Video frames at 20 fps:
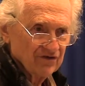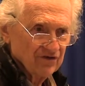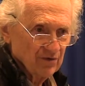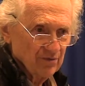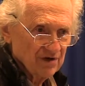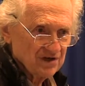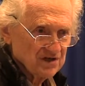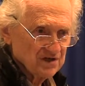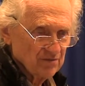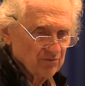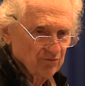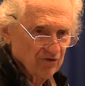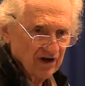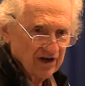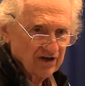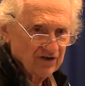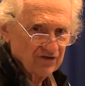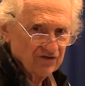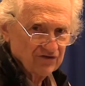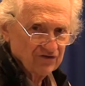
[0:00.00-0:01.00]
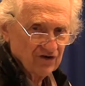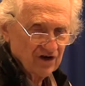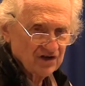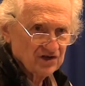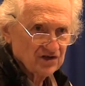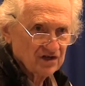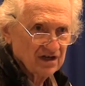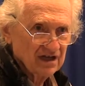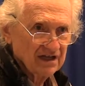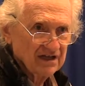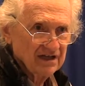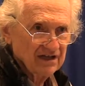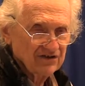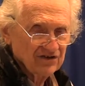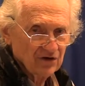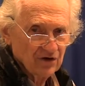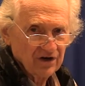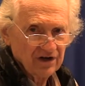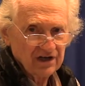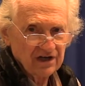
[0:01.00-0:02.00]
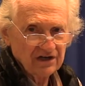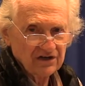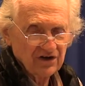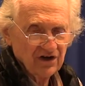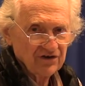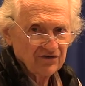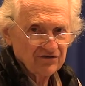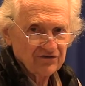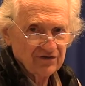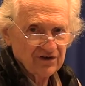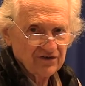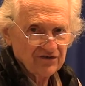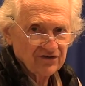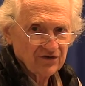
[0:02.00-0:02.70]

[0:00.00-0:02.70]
so much of brick construction, at least on an industrial